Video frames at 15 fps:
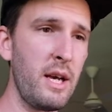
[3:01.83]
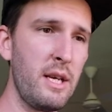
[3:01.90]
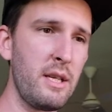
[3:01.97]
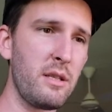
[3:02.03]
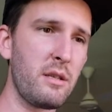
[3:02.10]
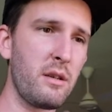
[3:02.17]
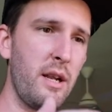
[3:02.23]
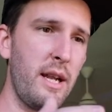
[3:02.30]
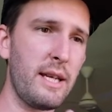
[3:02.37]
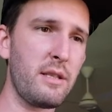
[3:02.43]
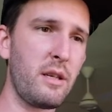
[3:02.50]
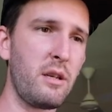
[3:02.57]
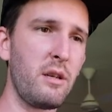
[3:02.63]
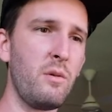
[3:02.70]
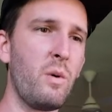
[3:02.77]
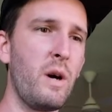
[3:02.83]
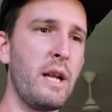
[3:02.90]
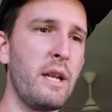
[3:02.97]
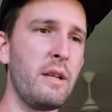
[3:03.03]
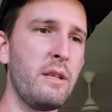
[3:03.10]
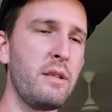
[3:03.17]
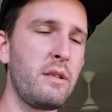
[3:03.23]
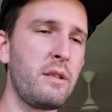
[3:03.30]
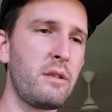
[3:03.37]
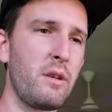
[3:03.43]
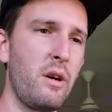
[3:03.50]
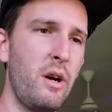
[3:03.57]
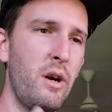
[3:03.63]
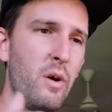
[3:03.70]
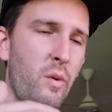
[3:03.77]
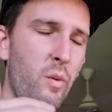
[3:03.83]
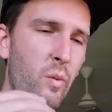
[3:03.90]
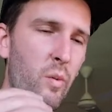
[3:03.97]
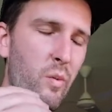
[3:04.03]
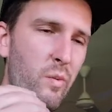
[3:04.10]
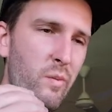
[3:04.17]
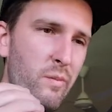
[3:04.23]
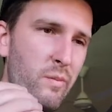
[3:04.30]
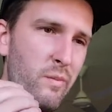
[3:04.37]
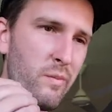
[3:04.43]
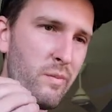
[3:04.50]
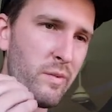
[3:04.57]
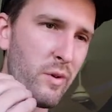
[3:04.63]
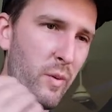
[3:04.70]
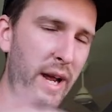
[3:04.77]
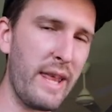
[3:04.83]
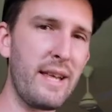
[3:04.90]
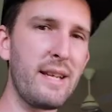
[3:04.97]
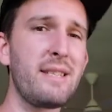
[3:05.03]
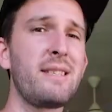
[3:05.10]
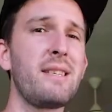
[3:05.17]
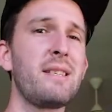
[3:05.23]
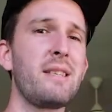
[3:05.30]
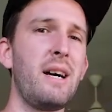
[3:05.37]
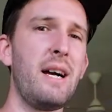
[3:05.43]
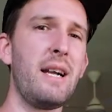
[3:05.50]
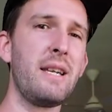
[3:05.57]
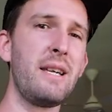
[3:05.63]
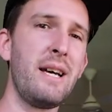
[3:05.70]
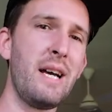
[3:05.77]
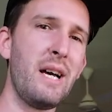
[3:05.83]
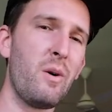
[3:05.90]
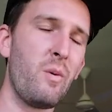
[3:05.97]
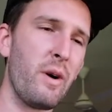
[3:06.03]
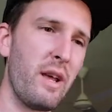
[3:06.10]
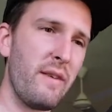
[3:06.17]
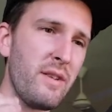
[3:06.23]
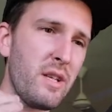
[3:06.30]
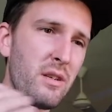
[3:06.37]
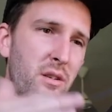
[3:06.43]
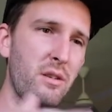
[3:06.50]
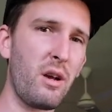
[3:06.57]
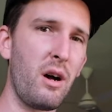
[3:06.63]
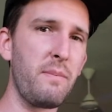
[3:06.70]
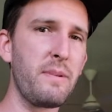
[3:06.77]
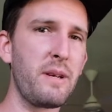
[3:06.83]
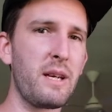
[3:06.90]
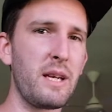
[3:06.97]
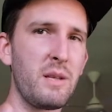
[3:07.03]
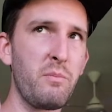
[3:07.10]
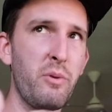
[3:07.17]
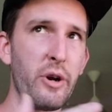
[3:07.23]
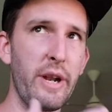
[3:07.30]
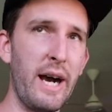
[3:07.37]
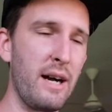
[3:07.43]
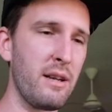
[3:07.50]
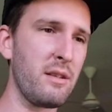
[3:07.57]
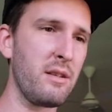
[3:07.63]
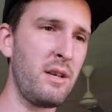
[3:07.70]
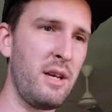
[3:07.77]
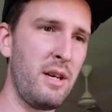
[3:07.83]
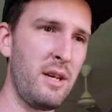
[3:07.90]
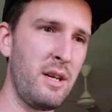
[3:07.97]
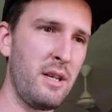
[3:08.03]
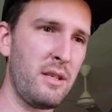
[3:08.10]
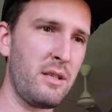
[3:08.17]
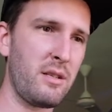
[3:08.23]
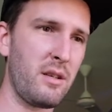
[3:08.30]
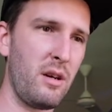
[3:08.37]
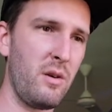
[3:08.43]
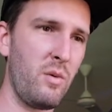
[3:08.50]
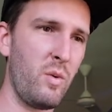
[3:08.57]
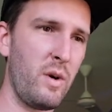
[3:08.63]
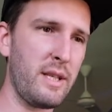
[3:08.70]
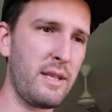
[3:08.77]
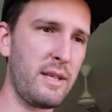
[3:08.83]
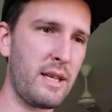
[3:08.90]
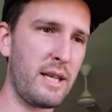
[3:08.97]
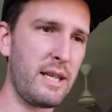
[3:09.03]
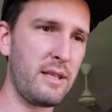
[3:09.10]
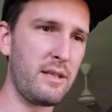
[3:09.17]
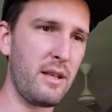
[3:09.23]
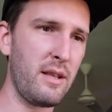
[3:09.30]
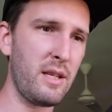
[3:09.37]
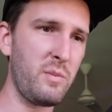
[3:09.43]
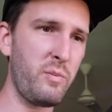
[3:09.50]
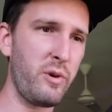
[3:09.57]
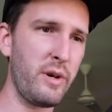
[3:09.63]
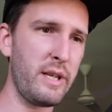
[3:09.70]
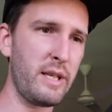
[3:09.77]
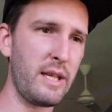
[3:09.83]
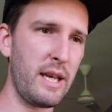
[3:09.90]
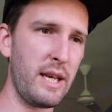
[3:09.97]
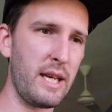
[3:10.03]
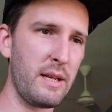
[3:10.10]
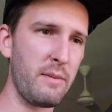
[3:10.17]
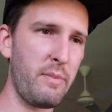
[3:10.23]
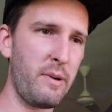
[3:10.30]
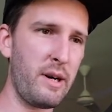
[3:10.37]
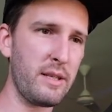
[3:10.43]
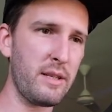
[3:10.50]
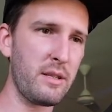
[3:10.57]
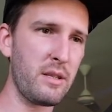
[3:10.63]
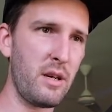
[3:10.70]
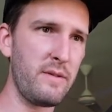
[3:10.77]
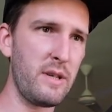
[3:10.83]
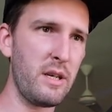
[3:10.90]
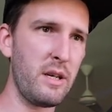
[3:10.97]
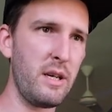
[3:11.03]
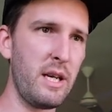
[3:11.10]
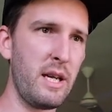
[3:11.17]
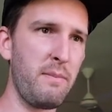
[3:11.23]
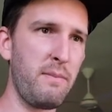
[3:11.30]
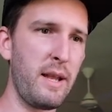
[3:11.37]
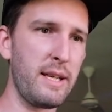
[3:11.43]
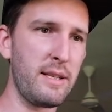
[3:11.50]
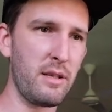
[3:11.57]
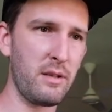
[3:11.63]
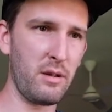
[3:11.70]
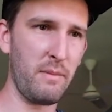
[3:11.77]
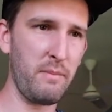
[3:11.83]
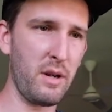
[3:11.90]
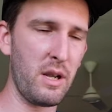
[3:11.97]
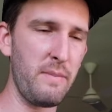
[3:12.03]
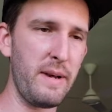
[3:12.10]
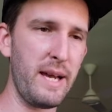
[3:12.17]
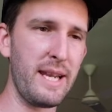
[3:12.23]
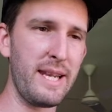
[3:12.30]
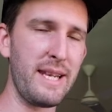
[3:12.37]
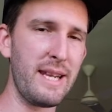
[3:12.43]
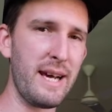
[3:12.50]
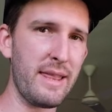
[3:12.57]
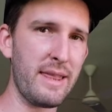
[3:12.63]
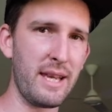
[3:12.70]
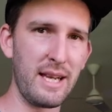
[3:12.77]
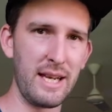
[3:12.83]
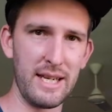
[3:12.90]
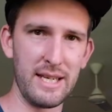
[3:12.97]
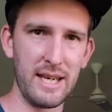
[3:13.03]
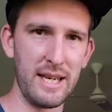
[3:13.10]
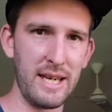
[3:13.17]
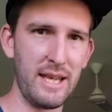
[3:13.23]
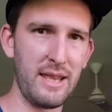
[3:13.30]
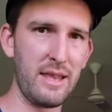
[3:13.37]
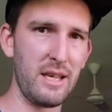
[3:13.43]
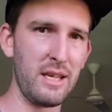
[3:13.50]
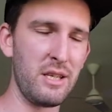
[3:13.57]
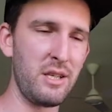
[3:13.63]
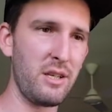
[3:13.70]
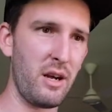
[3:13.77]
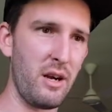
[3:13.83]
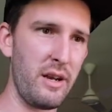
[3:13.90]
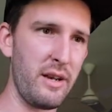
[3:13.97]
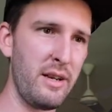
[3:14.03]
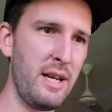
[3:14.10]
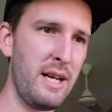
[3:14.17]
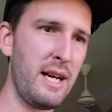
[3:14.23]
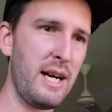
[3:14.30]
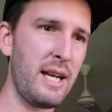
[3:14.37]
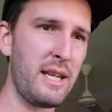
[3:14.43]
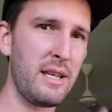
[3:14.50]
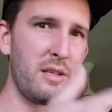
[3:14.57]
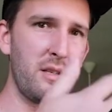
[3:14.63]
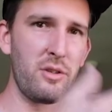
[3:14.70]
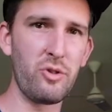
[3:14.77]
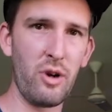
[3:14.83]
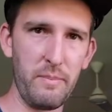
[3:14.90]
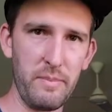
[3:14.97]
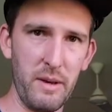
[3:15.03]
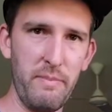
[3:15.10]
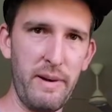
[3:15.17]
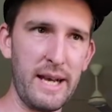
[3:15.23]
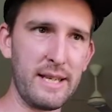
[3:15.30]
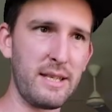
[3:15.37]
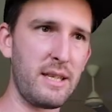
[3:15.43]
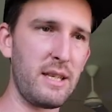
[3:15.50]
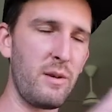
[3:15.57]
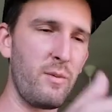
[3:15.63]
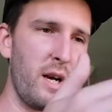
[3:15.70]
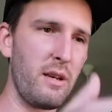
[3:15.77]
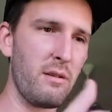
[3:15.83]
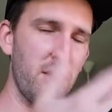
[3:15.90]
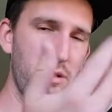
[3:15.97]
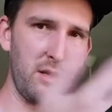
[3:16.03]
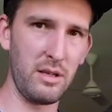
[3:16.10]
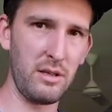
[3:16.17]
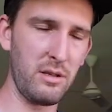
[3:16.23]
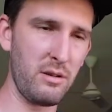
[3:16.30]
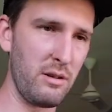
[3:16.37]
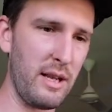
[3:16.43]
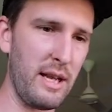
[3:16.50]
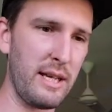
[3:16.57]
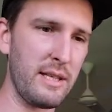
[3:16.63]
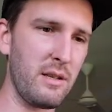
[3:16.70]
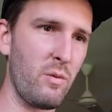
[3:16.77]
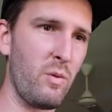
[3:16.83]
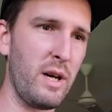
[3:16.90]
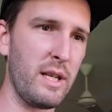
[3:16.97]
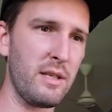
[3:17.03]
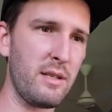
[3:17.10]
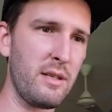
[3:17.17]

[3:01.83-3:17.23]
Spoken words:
so it has to do one. So the way that it's designed, whatever's on top gets put out. So once it gets to this point and passes over, it plays the top clip and nothing underneath is shown, unless you drop the opacity where you'll see two layers at once.